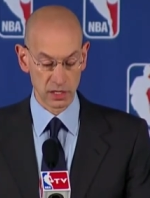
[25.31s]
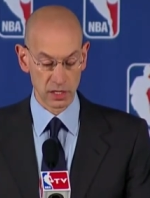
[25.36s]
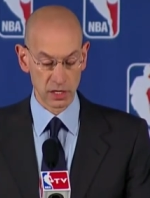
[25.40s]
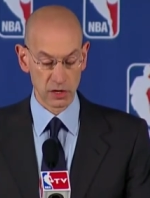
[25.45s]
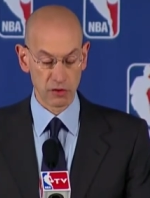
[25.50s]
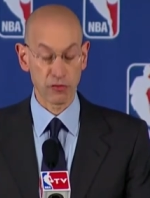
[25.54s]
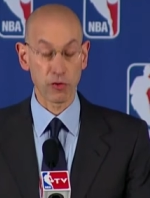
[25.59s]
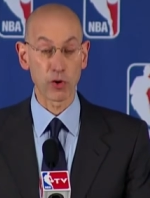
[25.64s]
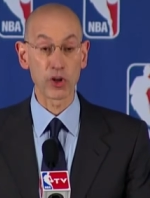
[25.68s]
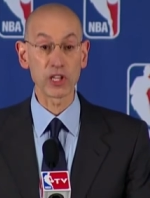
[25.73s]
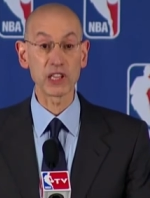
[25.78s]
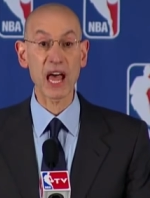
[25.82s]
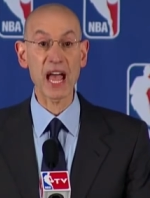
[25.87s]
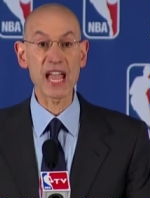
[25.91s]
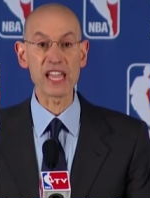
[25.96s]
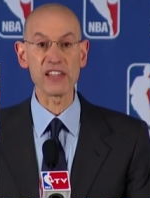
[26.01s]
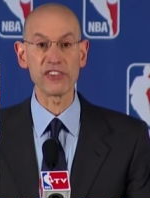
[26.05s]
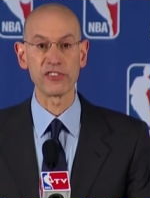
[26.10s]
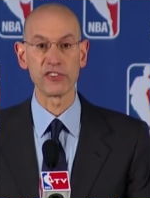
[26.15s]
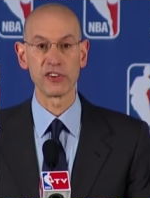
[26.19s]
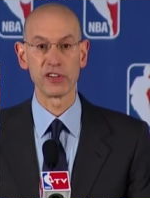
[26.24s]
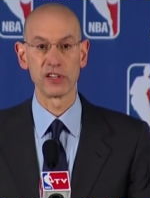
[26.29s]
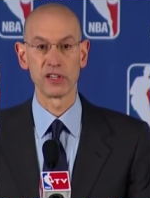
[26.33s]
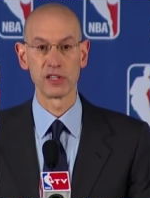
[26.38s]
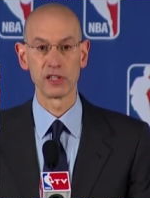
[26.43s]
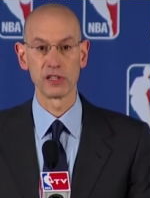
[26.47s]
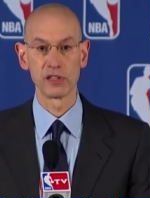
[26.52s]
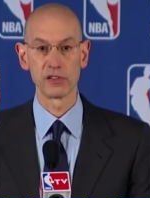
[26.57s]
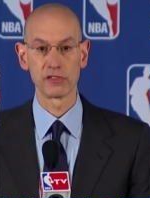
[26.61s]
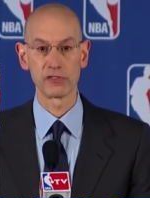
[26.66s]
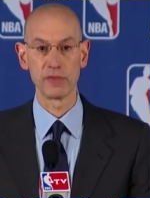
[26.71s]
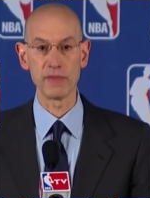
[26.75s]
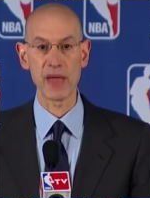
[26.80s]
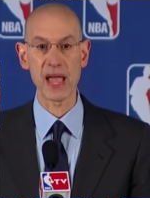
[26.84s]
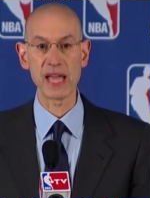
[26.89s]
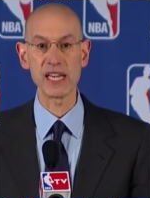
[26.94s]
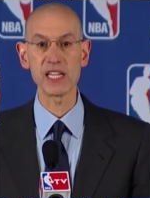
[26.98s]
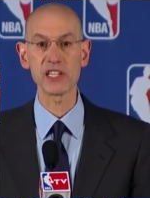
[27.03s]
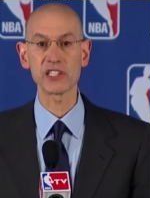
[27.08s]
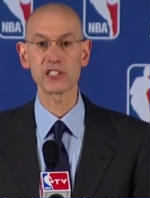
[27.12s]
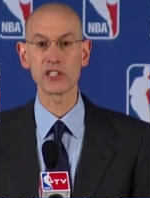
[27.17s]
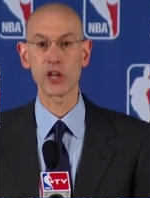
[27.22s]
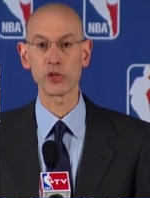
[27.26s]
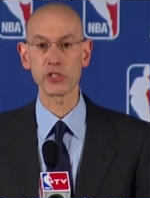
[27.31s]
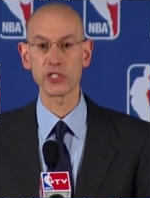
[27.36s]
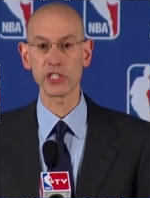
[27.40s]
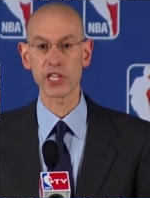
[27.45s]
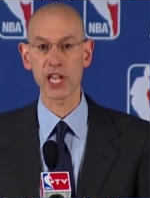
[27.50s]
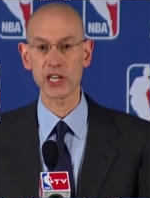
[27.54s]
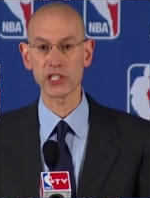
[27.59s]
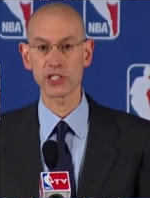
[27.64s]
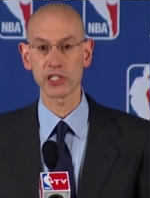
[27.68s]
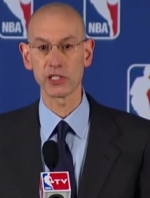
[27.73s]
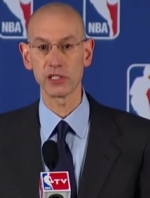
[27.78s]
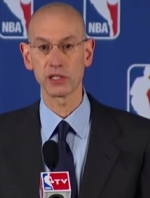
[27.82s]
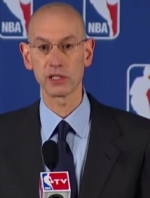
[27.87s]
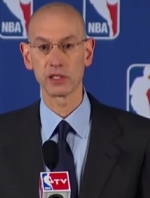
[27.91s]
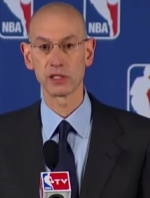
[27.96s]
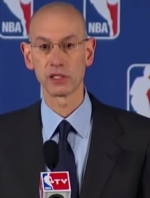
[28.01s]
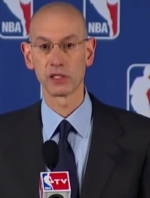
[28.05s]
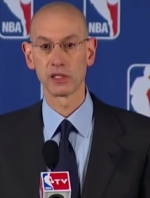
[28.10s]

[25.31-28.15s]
for life from any association